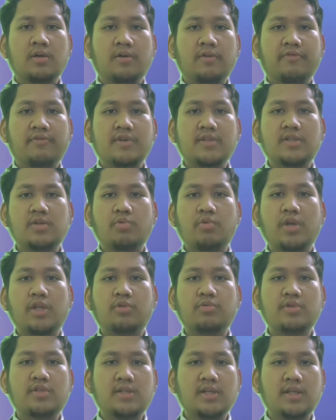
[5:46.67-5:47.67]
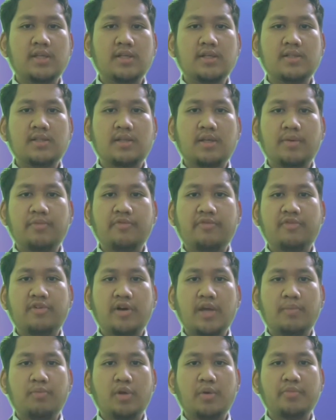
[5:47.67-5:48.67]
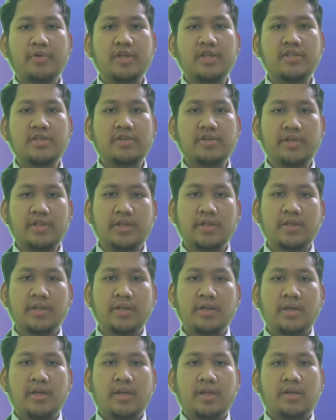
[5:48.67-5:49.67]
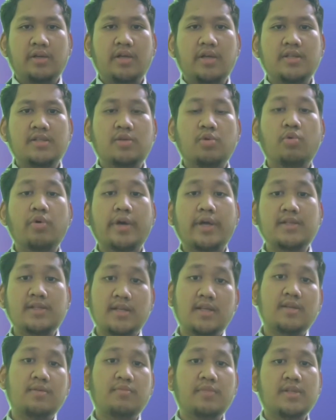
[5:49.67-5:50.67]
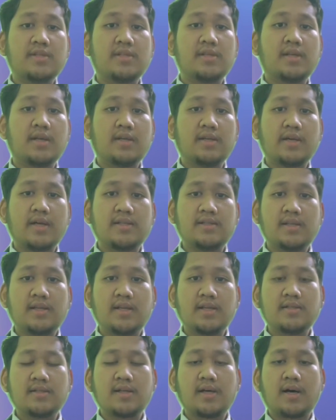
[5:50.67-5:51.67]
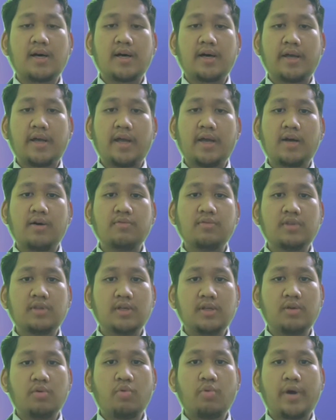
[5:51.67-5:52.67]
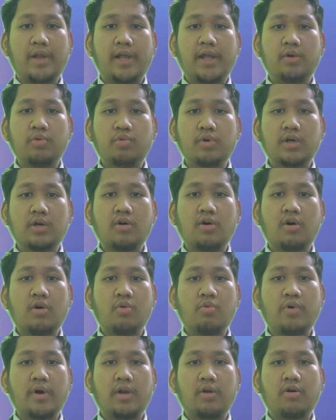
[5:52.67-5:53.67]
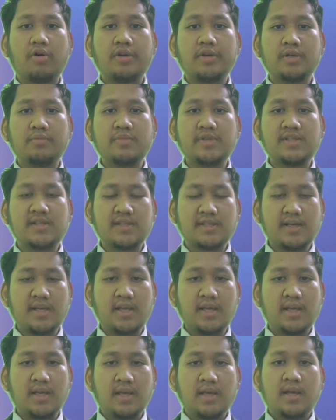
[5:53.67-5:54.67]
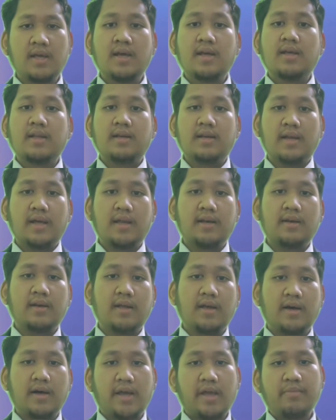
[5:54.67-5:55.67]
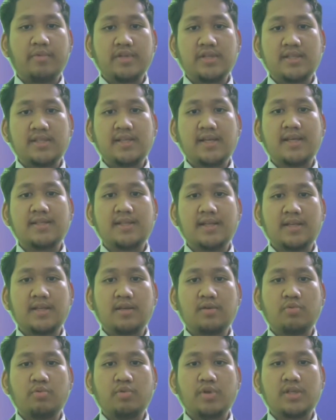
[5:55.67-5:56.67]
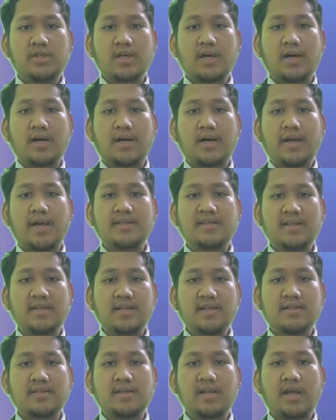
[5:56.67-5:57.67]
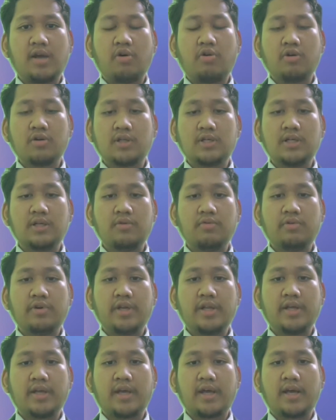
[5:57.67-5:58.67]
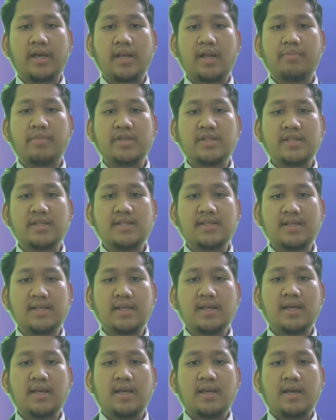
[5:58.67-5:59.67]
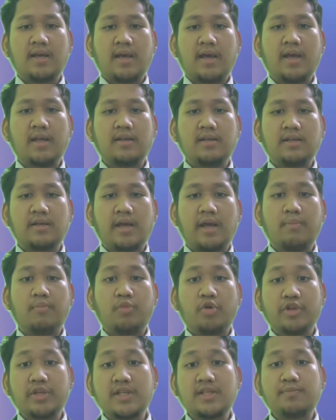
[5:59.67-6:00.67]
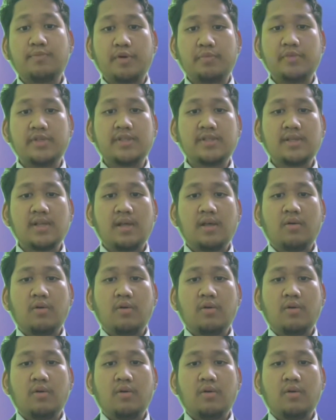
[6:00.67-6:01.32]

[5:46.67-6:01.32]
First, we need to see the scheme for employment injury. There is work accident means that the accidents are accounted while at work or while on a business day. Then there are emergency accidents, which are accidents that occur during an emergency at the employer's premise